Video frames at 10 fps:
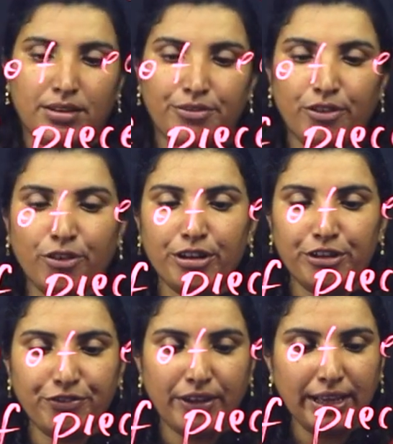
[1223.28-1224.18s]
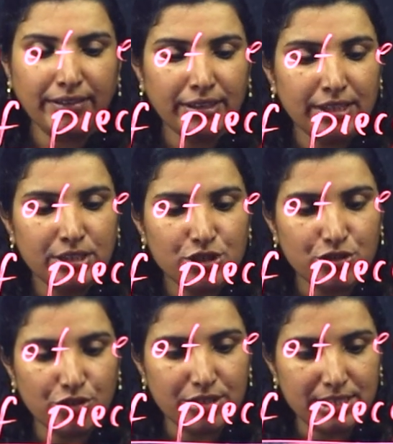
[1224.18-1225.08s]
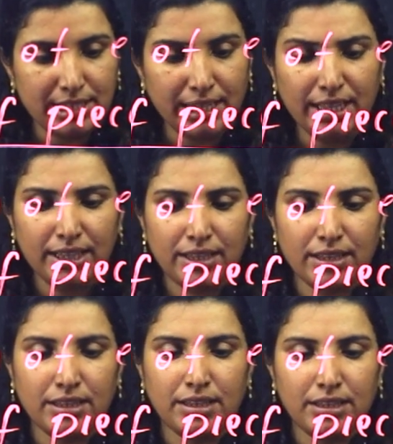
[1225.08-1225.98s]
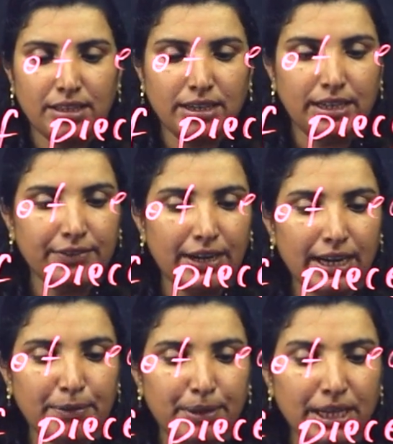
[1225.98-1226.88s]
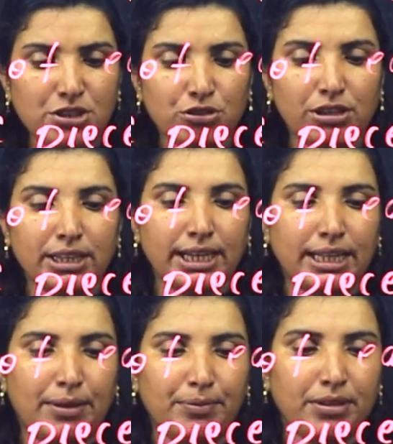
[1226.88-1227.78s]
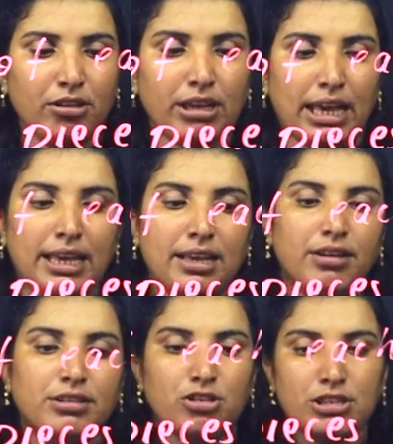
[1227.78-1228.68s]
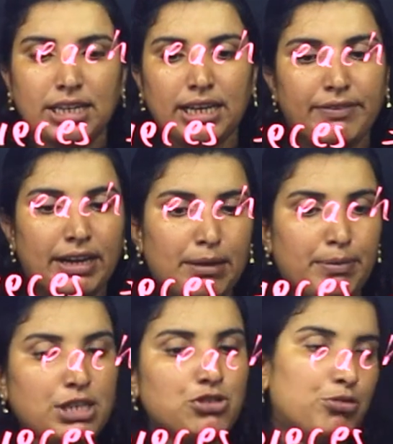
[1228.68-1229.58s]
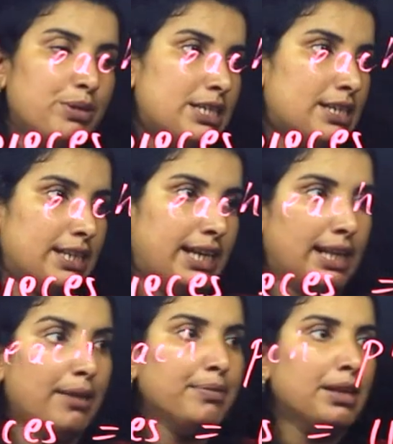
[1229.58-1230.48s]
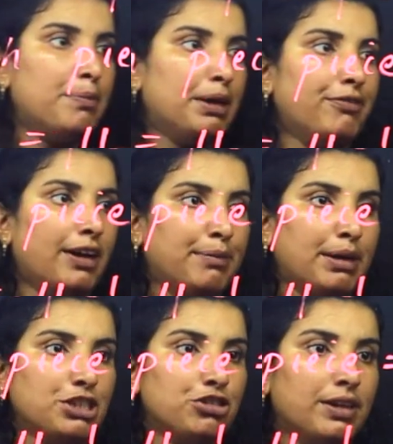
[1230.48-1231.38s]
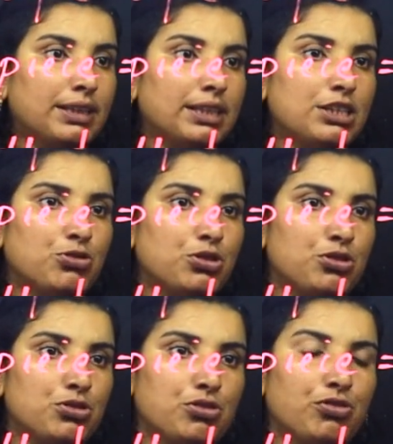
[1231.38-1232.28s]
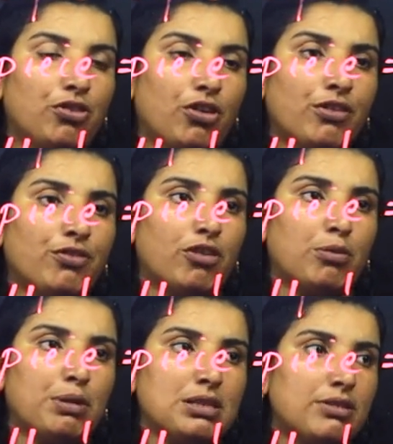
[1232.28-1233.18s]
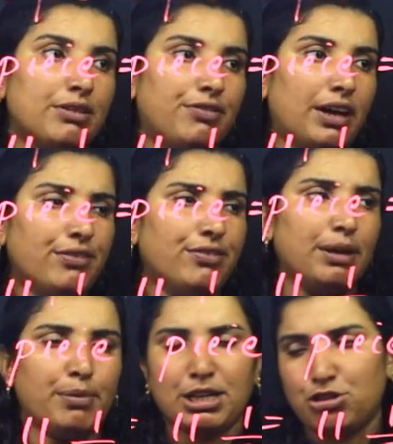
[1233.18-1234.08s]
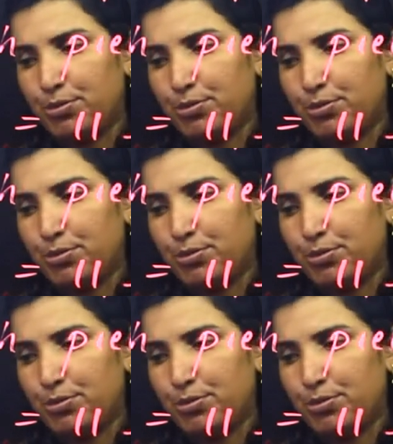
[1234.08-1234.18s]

4 into 5, 20 divided by 2. Okay, 20 divided by 2 meter. Now, 5 by 2 is 2 into 2, 4. 4 plus 1, 5. 5 by 2